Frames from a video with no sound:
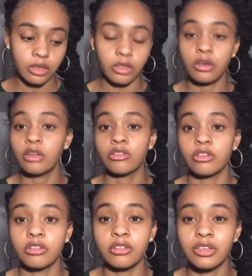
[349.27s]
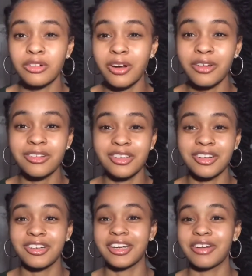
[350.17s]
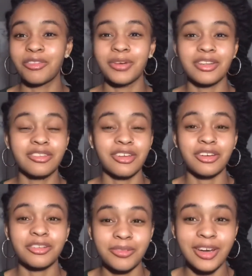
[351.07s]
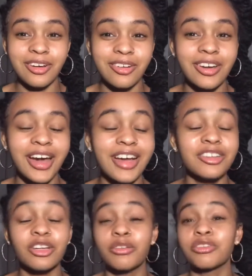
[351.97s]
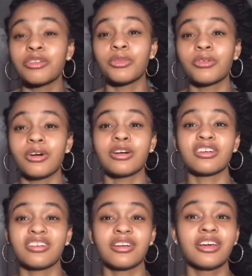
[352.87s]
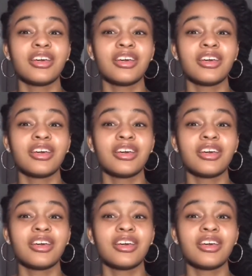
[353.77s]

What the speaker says: There is this singer out there that everybody's talking about. I love Summer Walker,